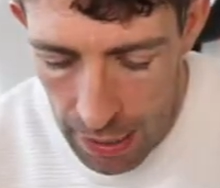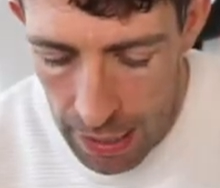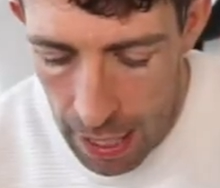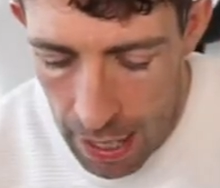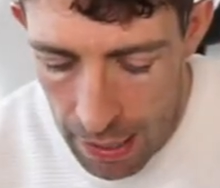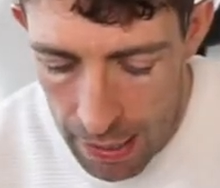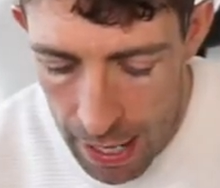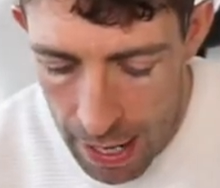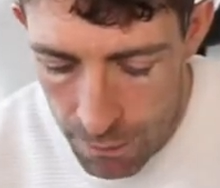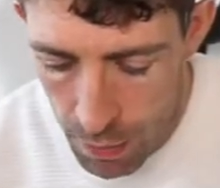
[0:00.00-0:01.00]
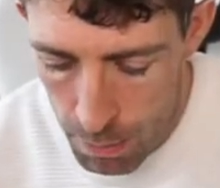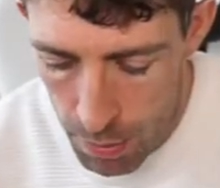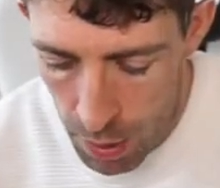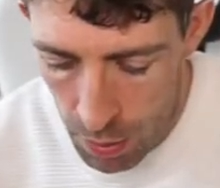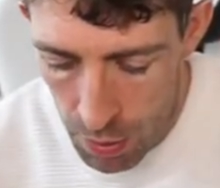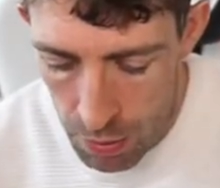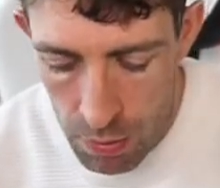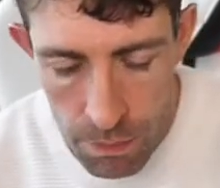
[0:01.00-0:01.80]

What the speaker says: a nav component.